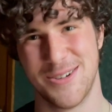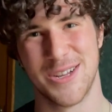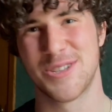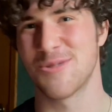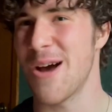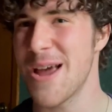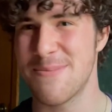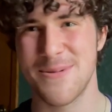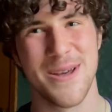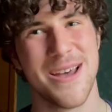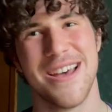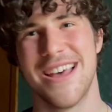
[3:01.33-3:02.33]
to swipe
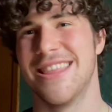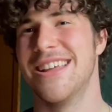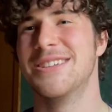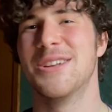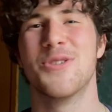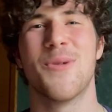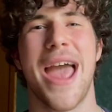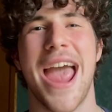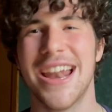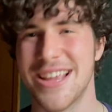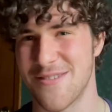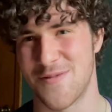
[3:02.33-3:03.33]
than to do
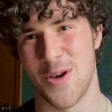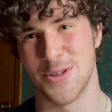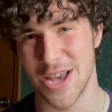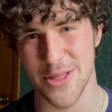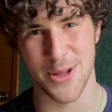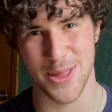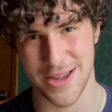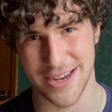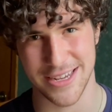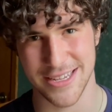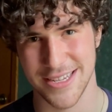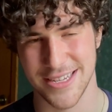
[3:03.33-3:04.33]
any of those other
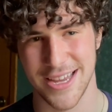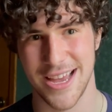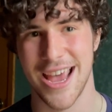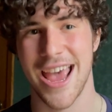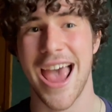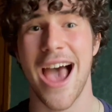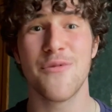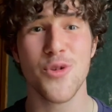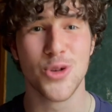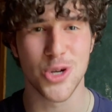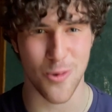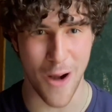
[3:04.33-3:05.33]
things. Have
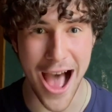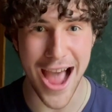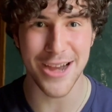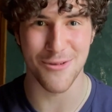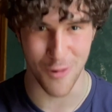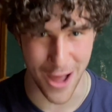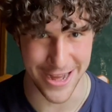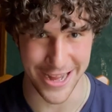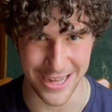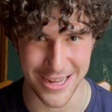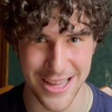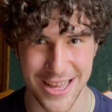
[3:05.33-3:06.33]
you tried running?